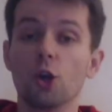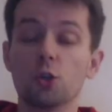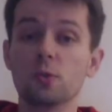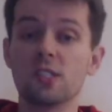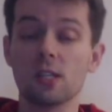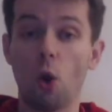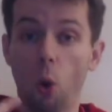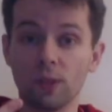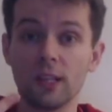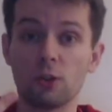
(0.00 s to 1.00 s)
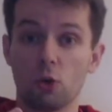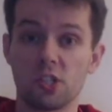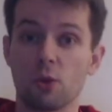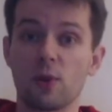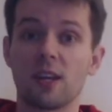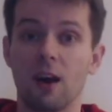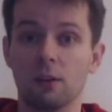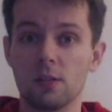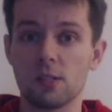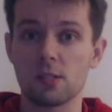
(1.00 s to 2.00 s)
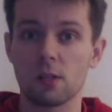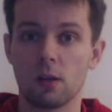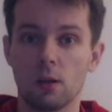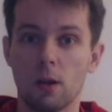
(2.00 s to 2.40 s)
Using only those 3 colors